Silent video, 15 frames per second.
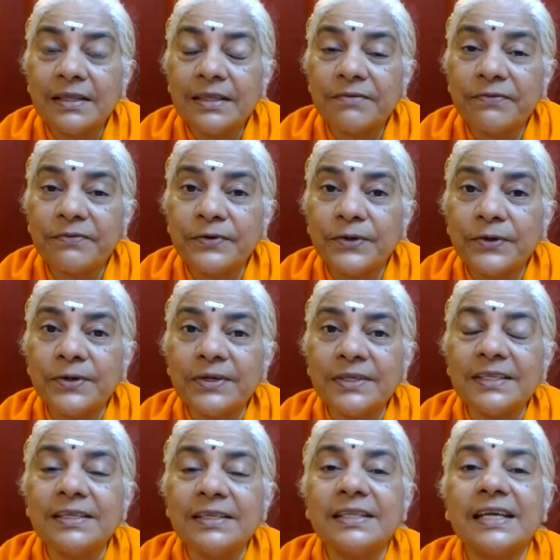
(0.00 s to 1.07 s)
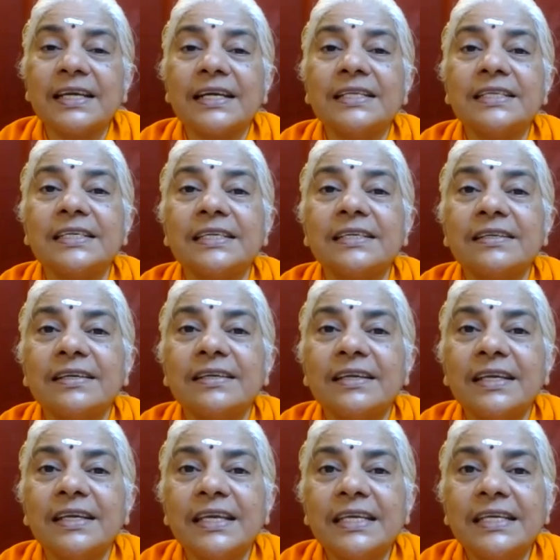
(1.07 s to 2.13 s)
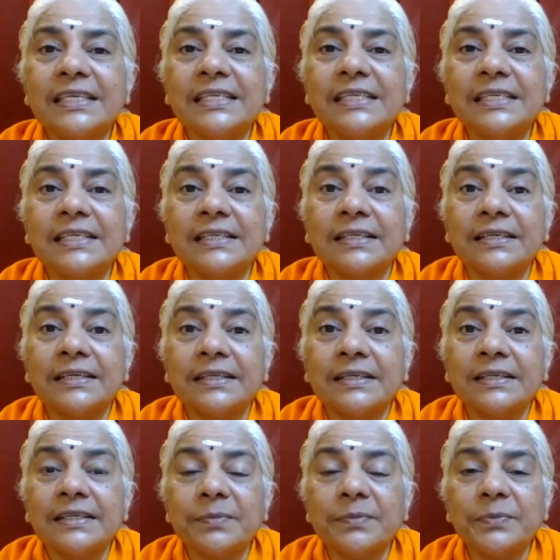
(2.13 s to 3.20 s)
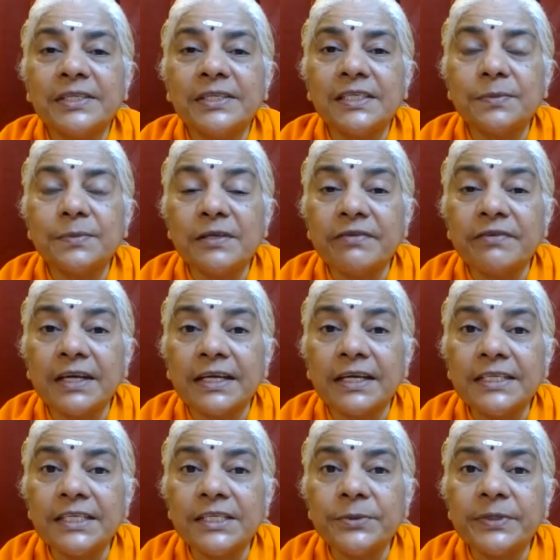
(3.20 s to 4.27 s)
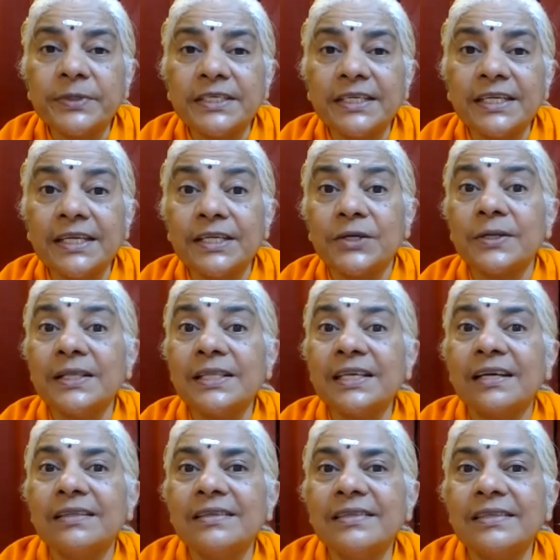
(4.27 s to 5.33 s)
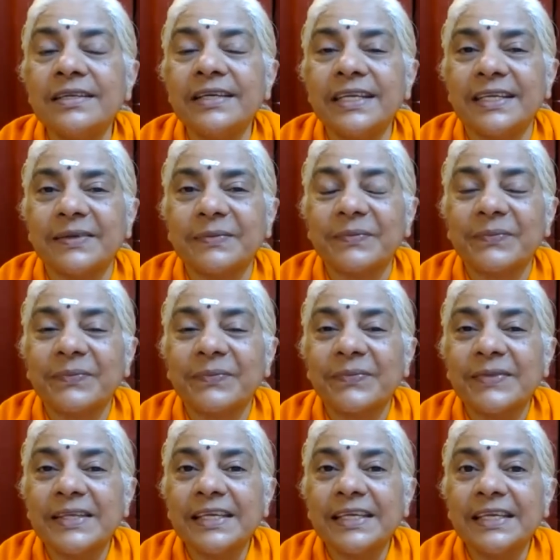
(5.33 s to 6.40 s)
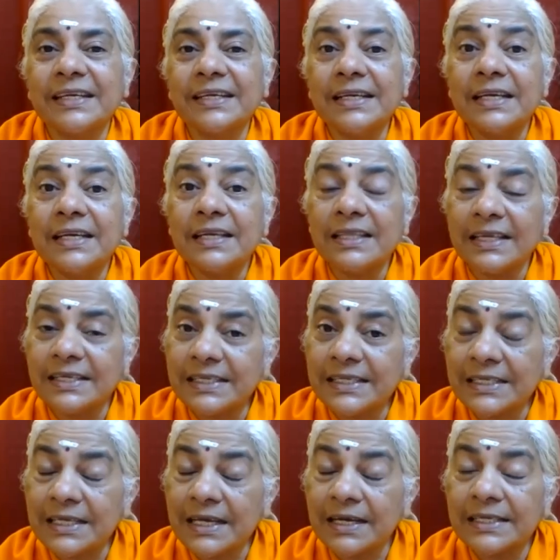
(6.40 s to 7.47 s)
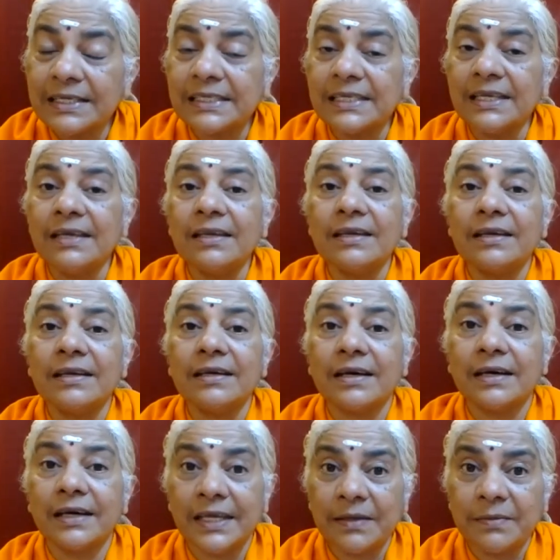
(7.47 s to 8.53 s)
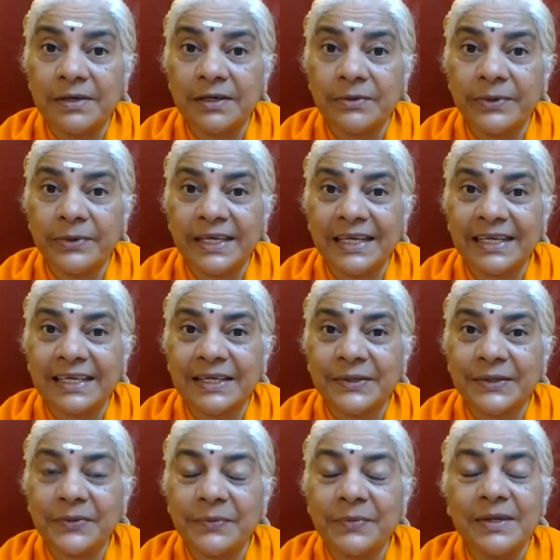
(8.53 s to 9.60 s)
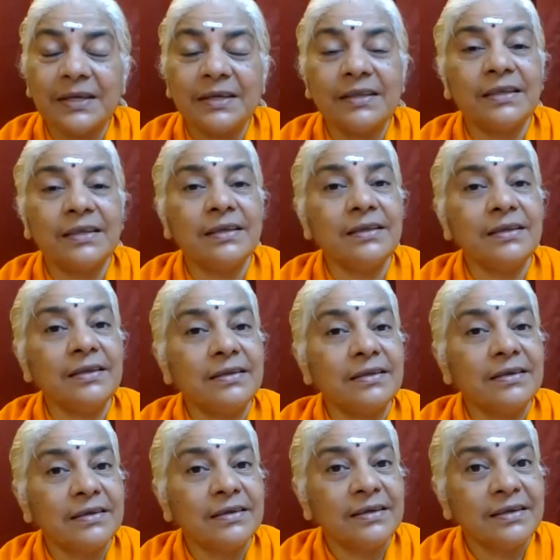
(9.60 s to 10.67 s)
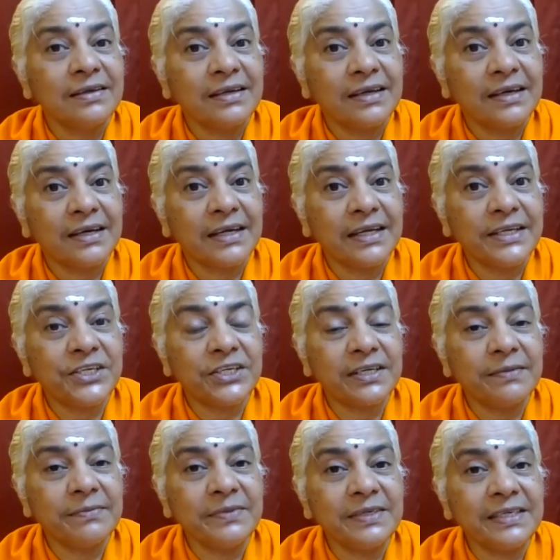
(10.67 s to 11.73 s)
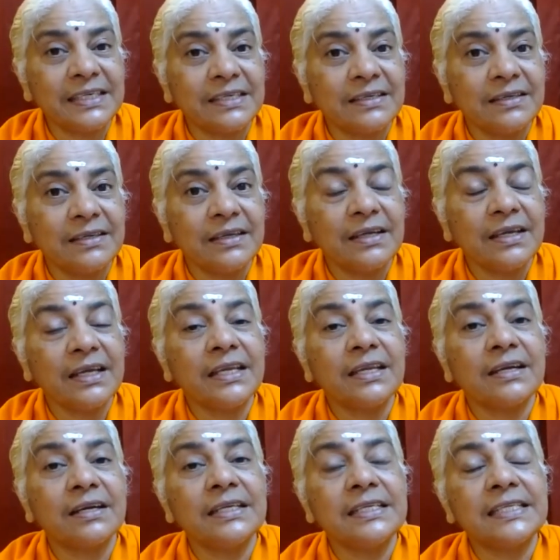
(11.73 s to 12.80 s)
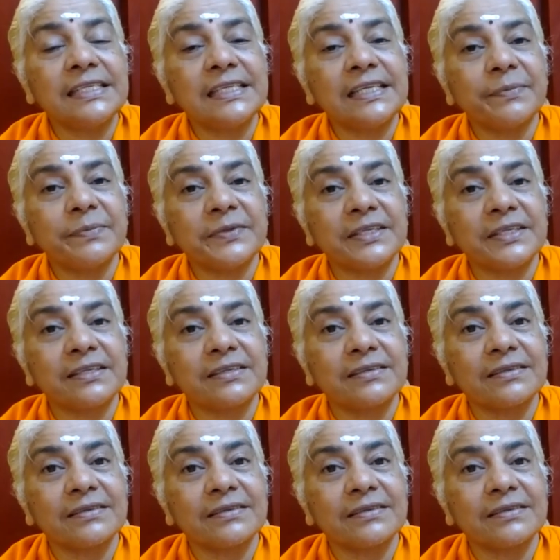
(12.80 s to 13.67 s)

the fourth that is uh, the principle of continuity in all the other three. Yeah, that is, I say, I am awake now. Then I dreamt and I slept.